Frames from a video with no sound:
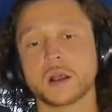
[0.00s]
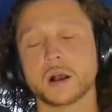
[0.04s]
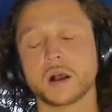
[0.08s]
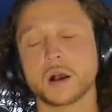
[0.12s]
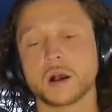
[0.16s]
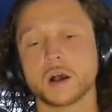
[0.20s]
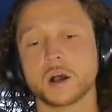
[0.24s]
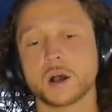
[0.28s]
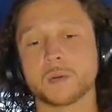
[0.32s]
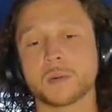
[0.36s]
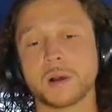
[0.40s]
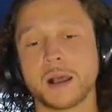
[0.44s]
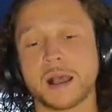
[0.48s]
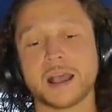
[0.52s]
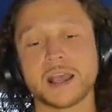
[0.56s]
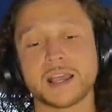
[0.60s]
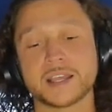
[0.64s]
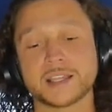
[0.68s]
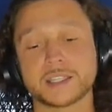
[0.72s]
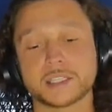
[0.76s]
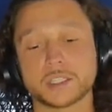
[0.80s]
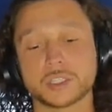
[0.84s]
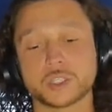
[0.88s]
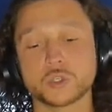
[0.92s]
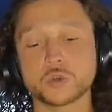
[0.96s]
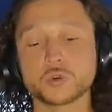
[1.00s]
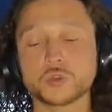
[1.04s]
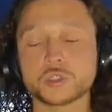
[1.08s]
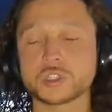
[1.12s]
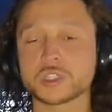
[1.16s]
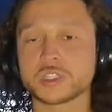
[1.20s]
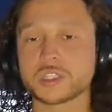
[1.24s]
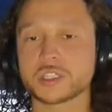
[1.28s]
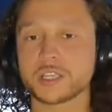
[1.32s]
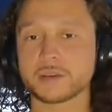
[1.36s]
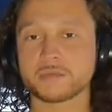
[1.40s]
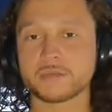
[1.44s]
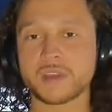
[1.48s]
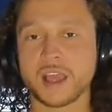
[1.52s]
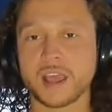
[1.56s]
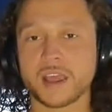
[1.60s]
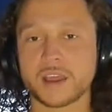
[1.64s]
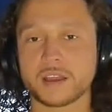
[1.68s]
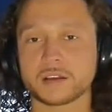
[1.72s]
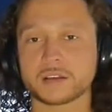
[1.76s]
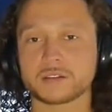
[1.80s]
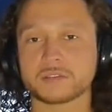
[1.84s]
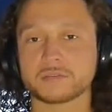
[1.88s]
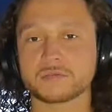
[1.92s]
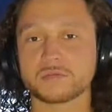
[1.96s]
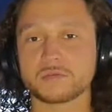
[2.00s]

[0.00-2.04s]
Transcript: I usually am not